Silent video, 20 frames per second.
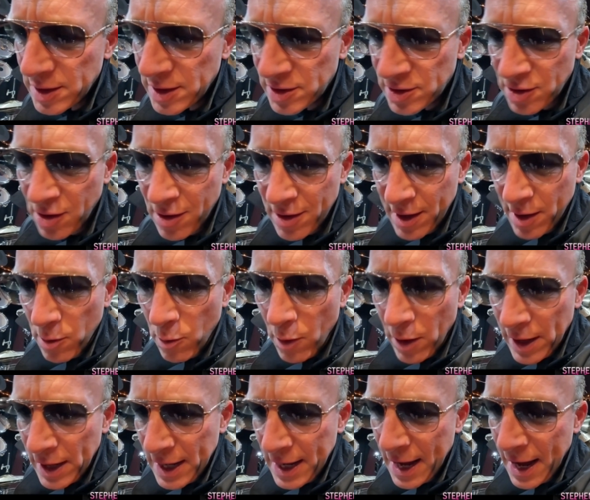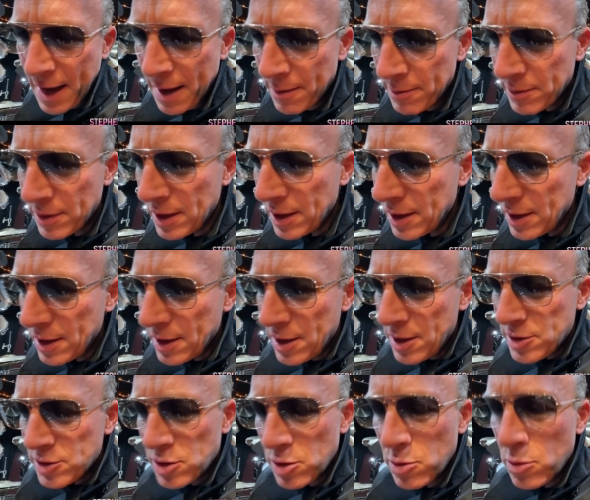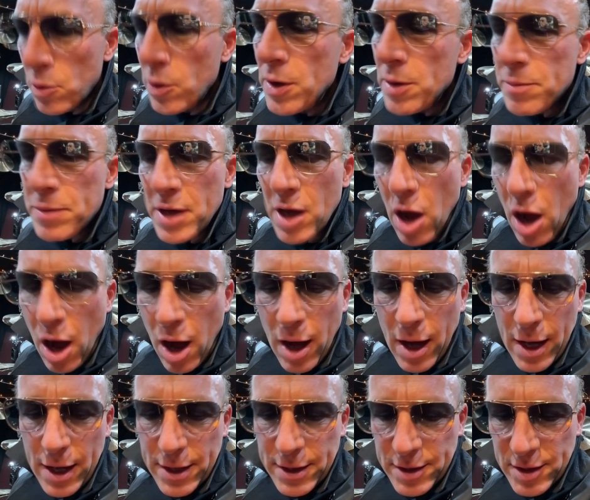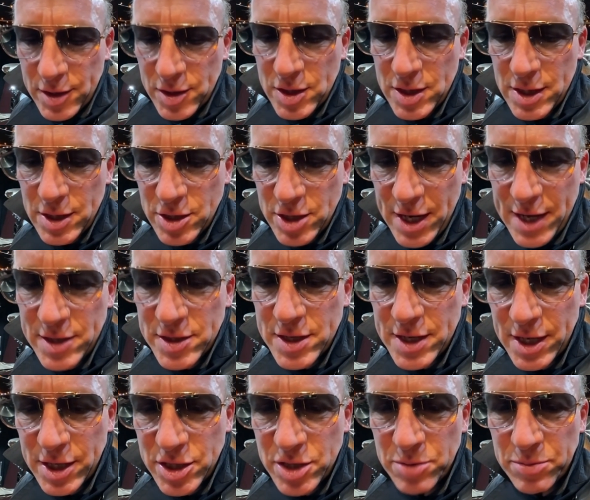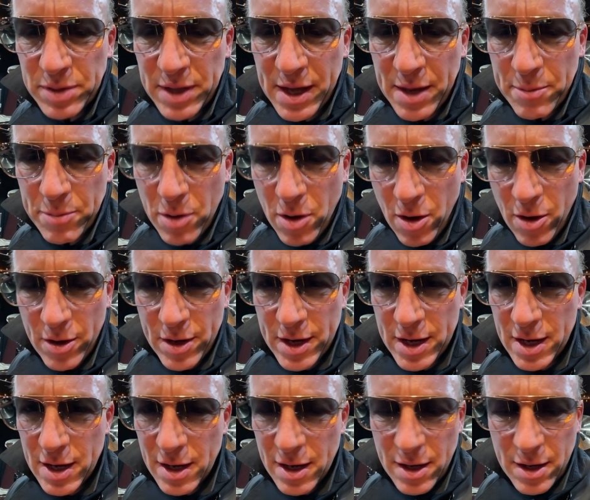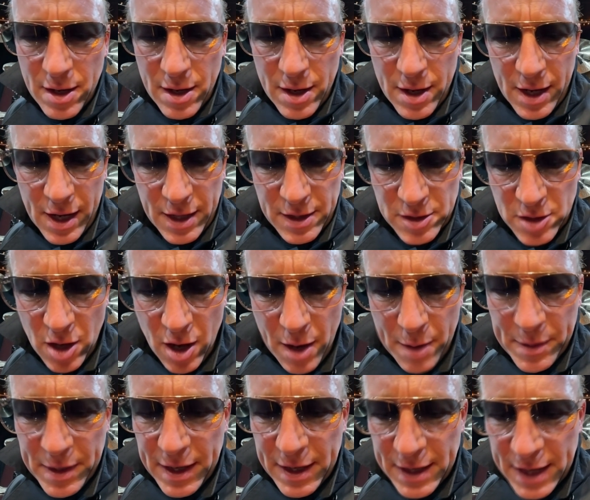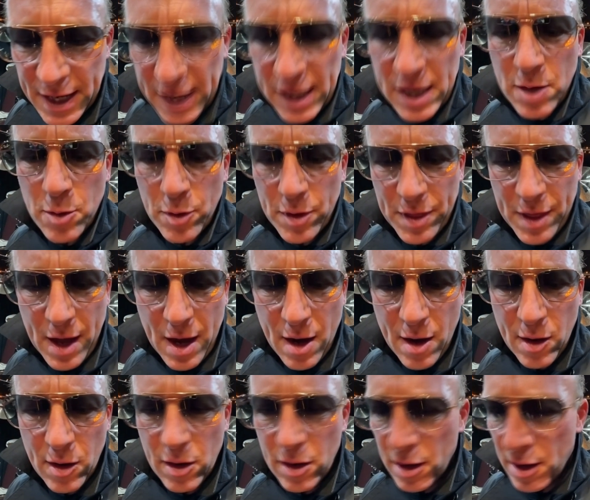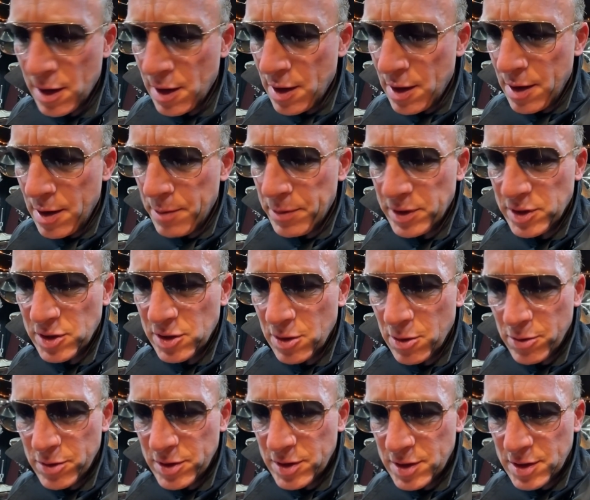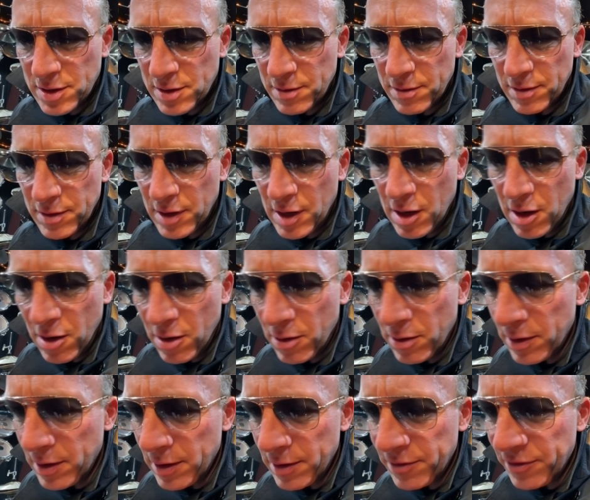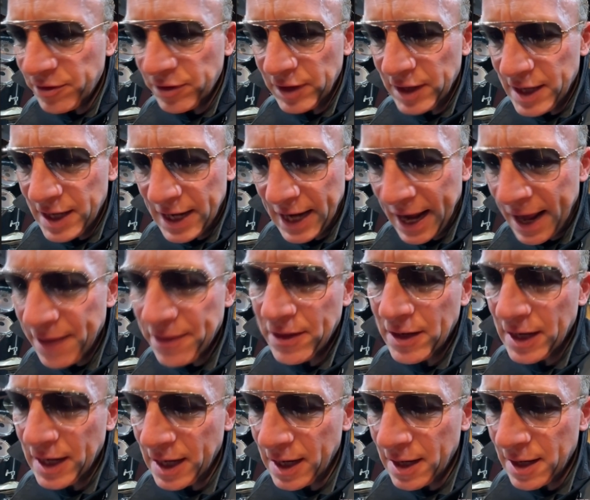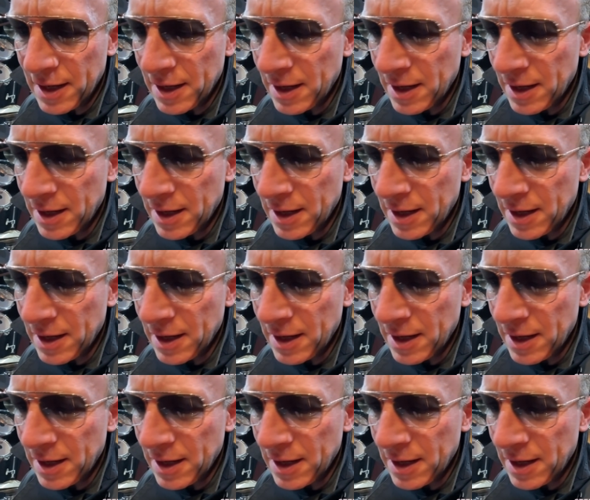It started at 1 a.m. So it wouldn't be odd to see Jane's Addiction play a party and Tommy and Nikki were there, but so is, Flea and Anthony.